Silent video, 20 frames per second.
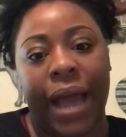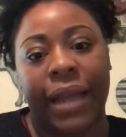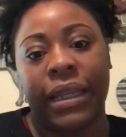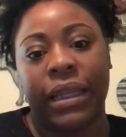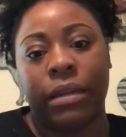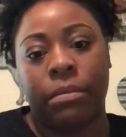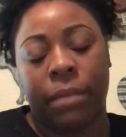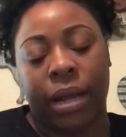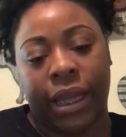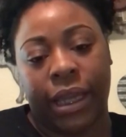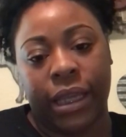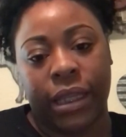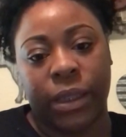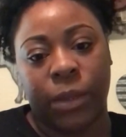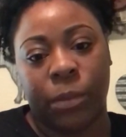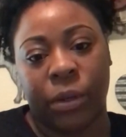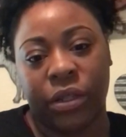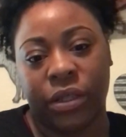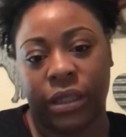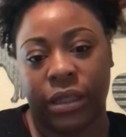I needed my
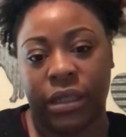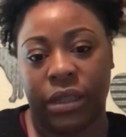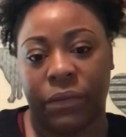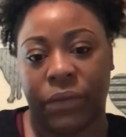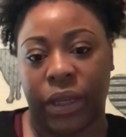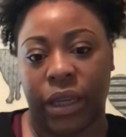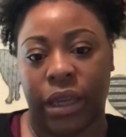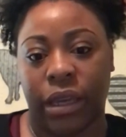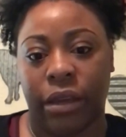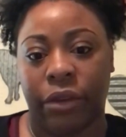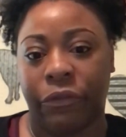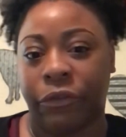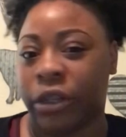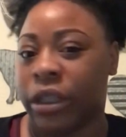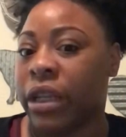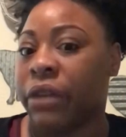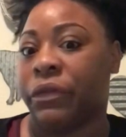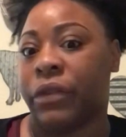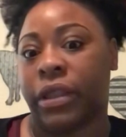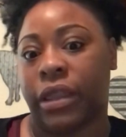kids' birth certificate for
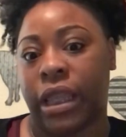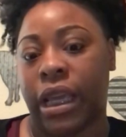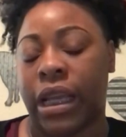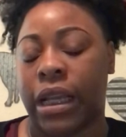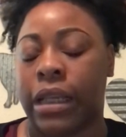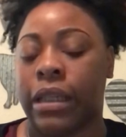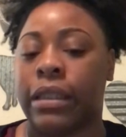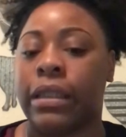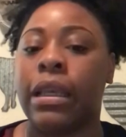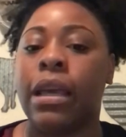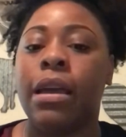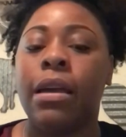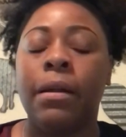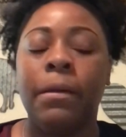different things.